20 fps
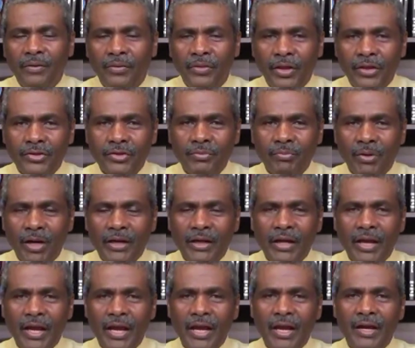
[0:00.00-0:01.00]
that you might
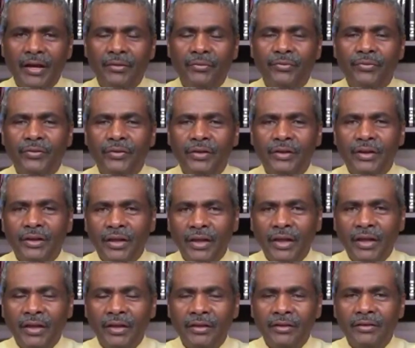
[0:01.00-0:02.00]
have
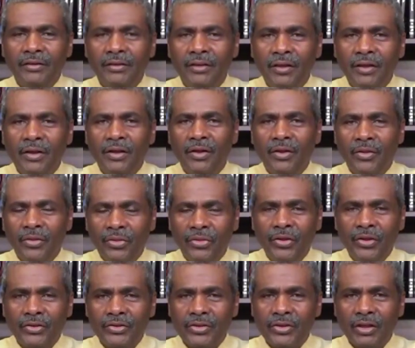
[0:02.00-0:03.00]
in
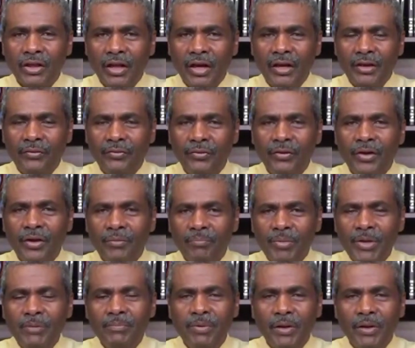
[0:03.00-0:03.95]
this life. Be